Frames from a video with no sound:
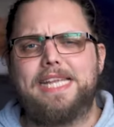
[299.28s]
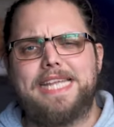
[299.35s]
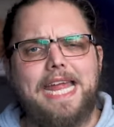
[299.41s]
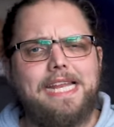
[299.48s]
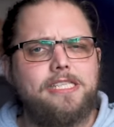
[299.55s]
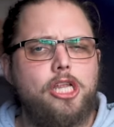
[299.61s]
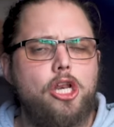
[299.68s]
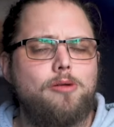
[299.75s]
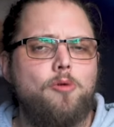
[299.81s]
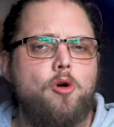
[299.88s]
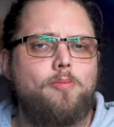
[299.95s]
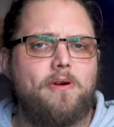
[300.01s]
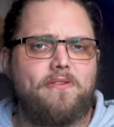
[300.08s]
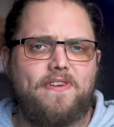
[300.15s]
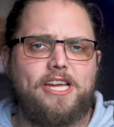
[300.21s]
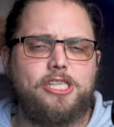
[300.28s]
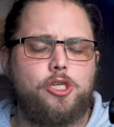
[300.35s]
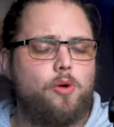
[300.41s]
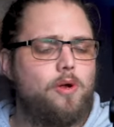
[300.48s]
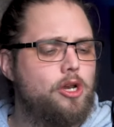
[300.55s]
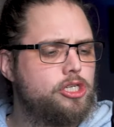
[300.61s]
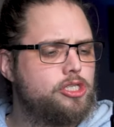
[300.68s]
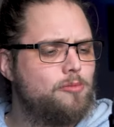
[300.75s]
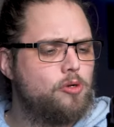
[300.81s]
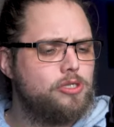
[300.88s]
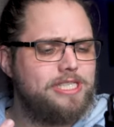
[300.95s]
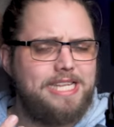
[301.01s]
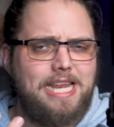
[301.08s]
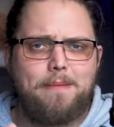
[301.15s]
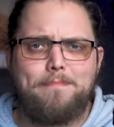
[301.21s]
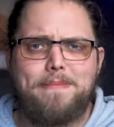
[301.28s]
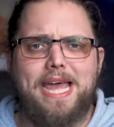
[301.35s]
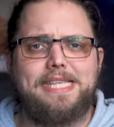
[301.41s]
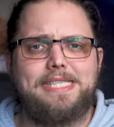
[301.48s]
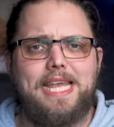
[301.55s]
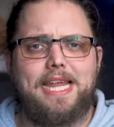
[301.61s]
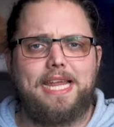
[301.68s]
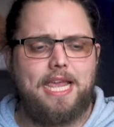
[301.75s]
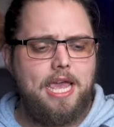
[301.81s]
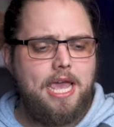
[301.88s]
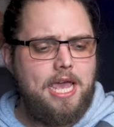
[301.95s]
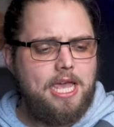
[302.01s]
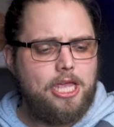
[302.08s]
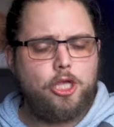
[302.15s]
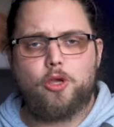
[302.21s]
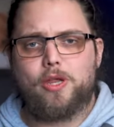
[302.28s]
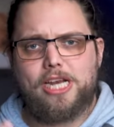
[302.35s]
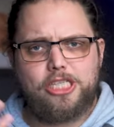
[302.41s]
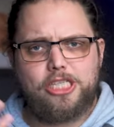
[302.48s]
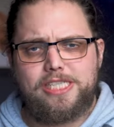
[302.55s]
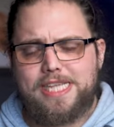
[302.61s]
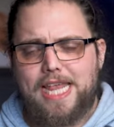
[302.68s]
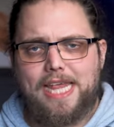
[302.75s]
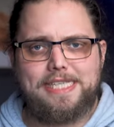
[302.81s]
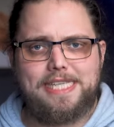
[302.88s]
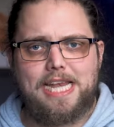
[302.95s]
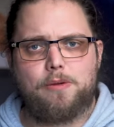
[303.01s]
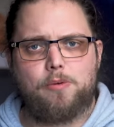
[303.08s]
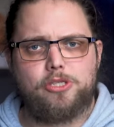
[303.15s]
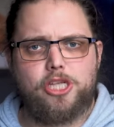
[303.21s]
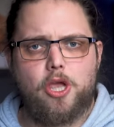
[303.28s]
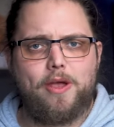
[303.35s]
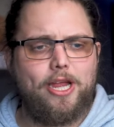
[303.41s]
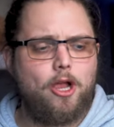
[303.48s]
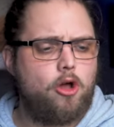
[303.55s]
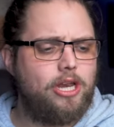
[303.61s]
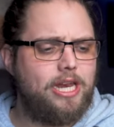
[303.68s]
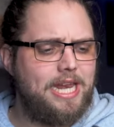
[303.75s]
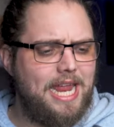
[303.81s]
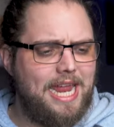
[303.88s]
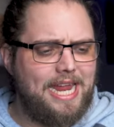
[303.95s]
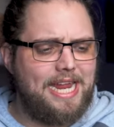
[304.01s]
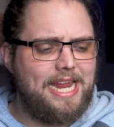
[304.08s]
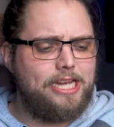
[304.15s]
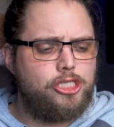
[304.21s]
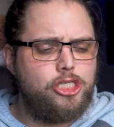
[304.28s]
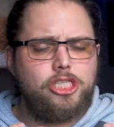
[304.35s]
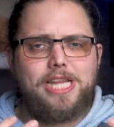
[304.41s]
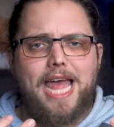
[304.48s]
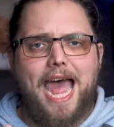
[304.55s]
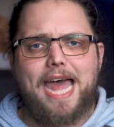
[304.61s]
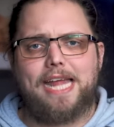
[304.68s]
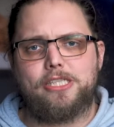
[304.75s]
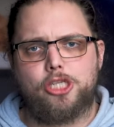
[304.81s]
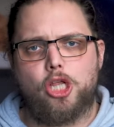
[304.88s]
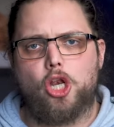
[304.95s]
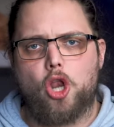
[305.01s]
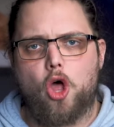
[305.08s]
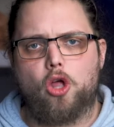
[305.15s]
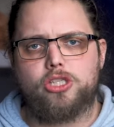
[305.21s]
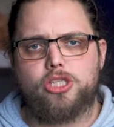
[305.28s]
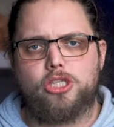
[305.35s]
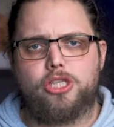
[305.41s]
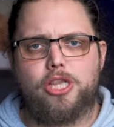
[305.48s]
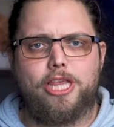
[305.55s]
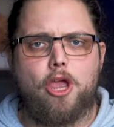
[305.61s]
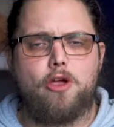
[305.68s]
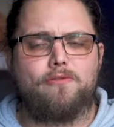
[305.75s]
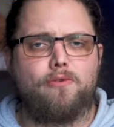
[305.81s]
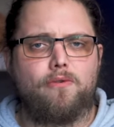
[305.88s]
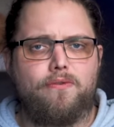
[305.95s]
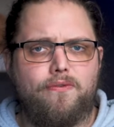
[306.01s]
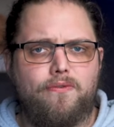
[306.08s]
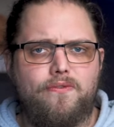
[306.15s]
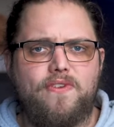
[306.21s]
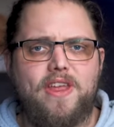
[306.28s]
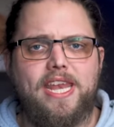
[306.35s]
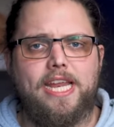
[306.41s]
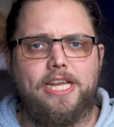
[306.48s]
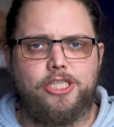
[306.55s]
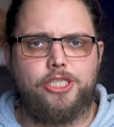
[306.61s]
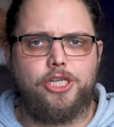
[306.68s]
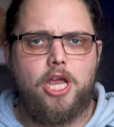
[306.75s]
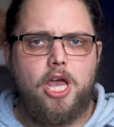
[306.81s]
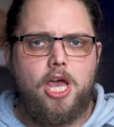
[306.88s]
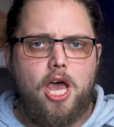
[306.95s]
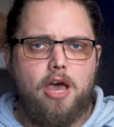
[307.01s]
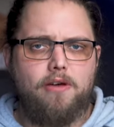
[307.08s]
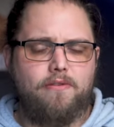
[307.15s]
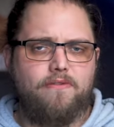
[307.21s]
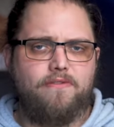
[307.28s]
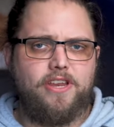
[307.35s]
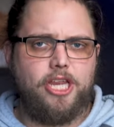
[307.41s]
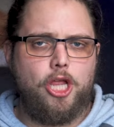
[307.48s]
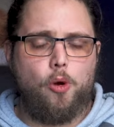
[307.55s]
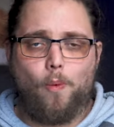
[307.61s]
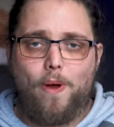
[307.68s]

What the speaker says: It tends to look more professional, it looks more cinematic, you can see exactly what's going on, and it just adds a lot to the overall finish of a video.